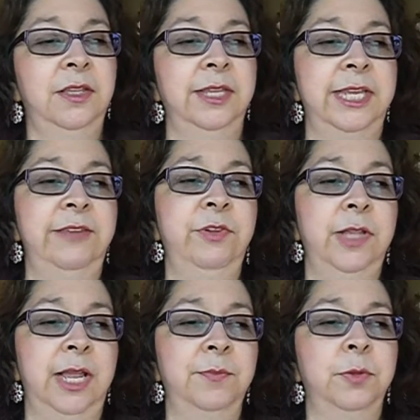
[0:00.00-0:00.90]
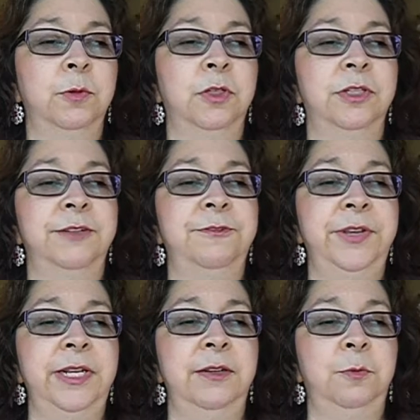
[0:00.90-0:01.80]
The evil emperor
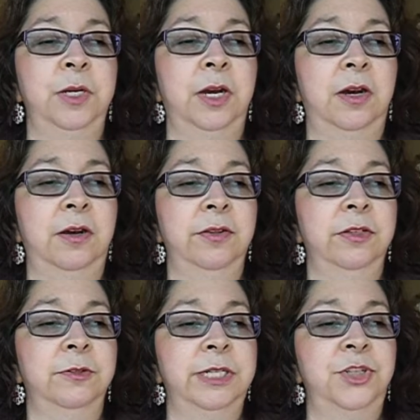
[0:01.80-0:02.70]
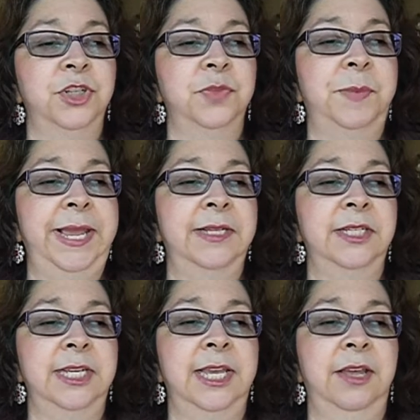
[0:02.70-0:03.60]
defeated when all the creatures
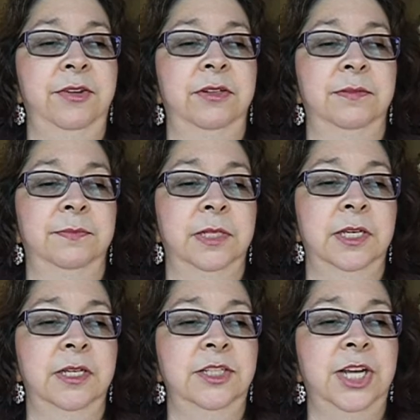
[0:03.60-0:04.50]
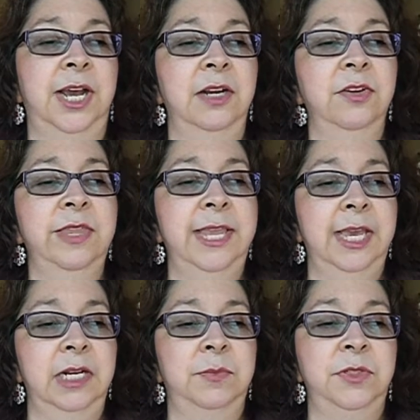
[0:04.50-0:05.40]
band together. To honor
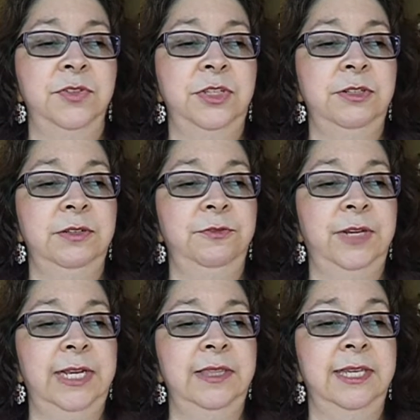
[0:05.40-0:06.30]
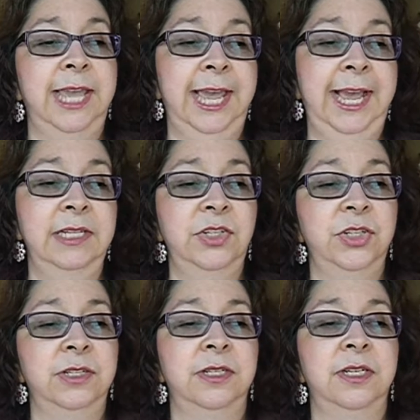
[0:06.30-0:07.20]
the animals, you can find the
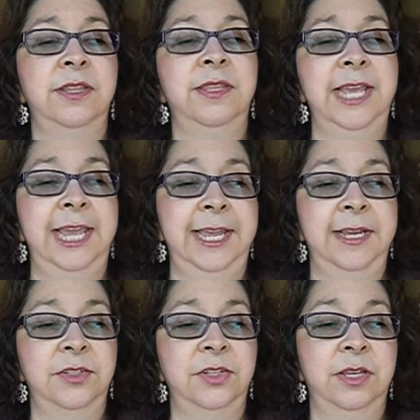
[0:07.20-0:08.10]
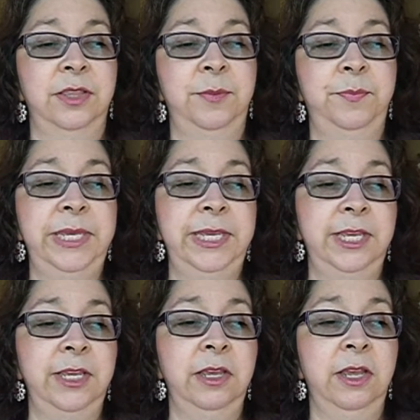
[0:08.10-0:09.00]
cat, the ant, the
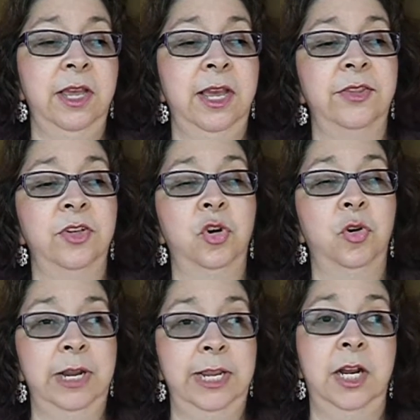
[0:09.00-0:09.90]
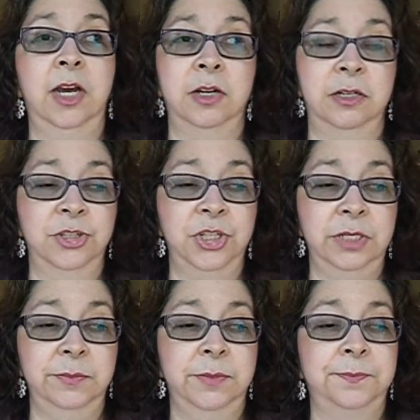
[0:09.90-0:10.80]
bee, and the crane on our
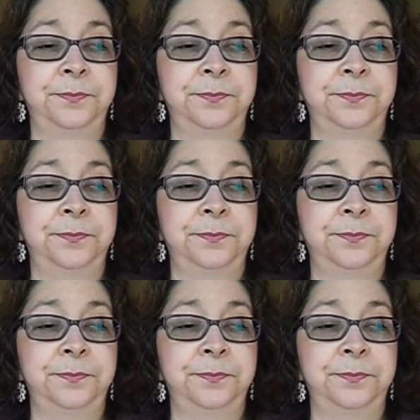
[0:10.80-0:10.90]
ship.